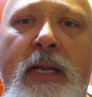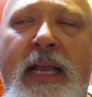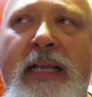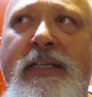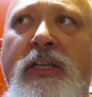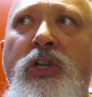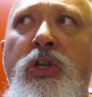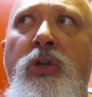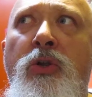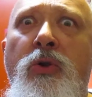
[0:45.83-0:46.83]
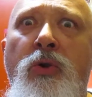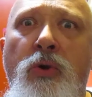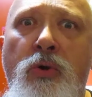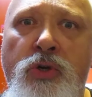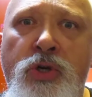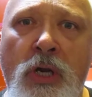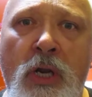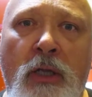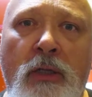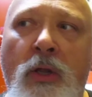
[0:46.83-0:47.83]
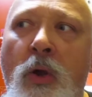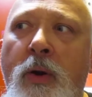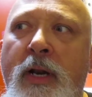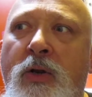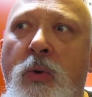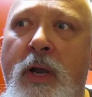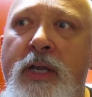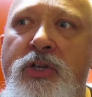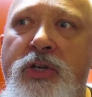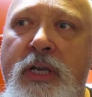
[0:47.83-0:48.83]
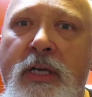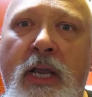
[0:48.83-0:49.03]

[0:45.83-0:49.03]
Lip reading: Like, it's a huge loaded question.